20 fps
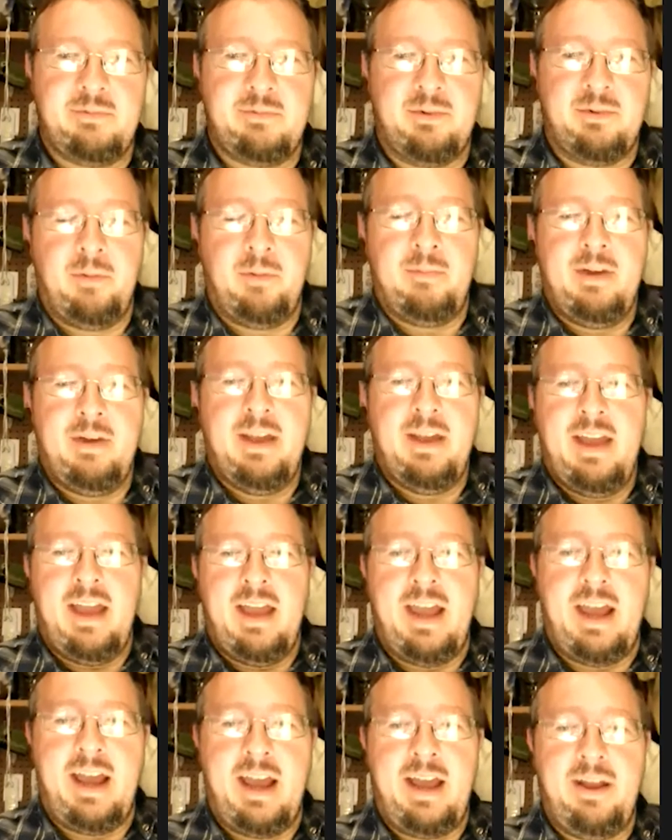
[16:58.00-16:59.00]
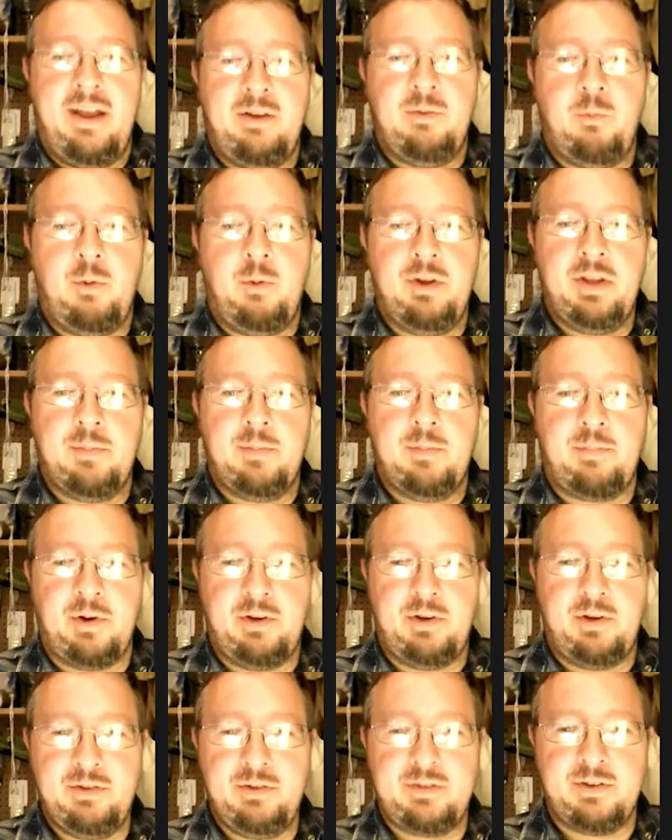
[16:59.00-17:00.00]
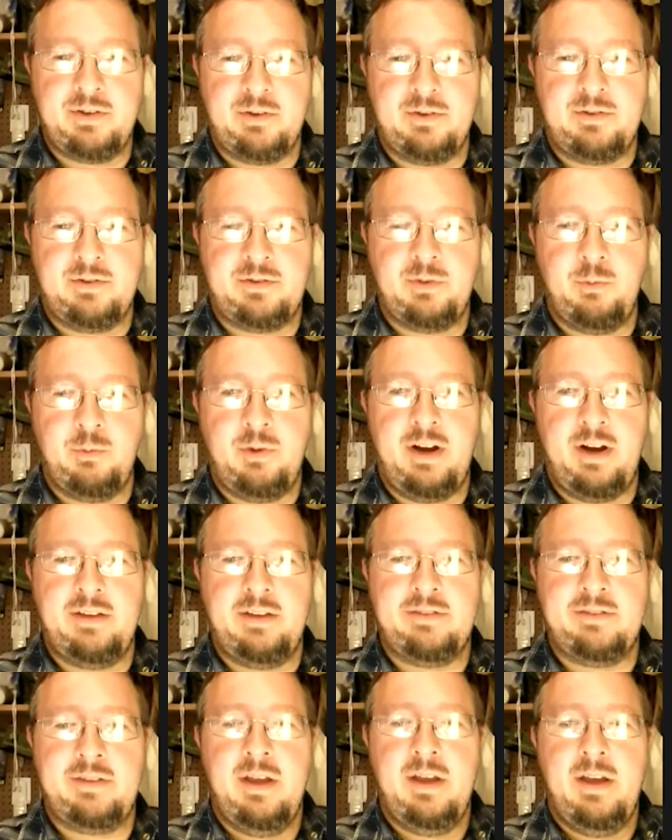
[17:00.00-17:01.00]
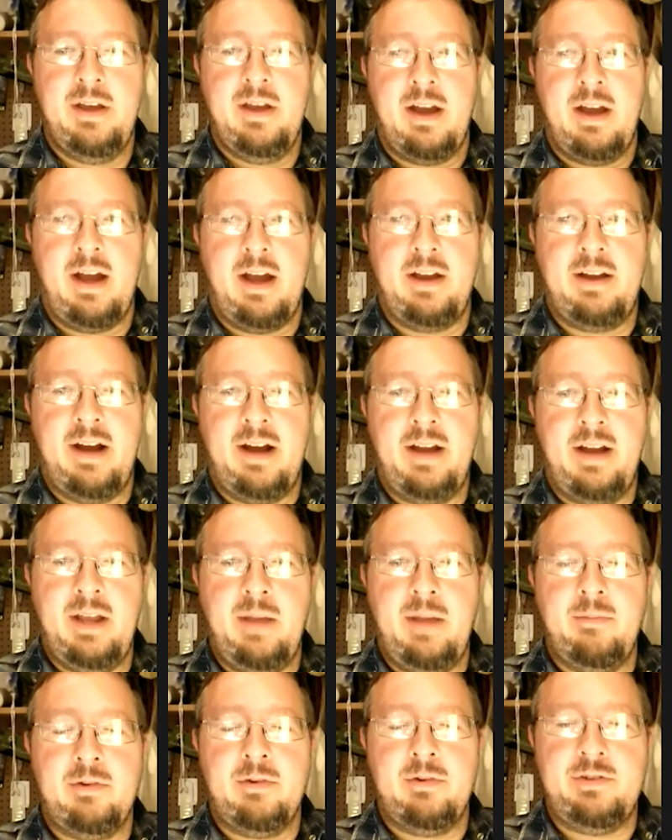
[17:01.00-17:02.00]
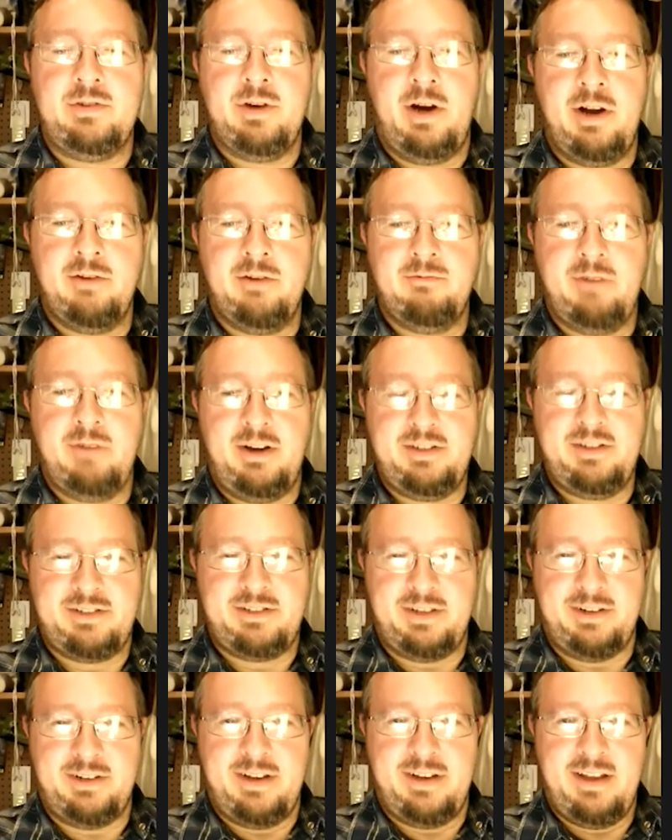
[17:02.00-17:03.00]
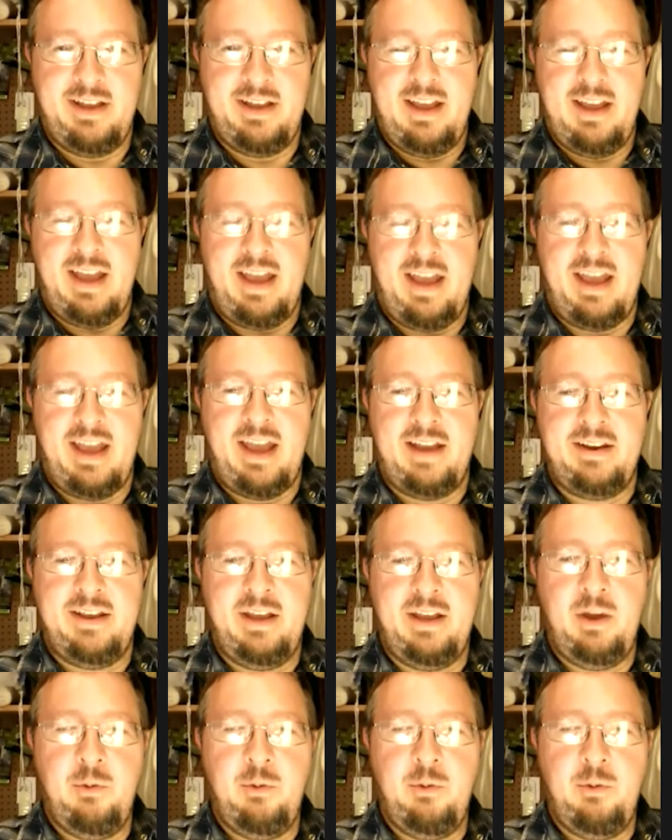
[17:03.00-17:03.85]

room, and one of the producers was a guy named John Rushton, and he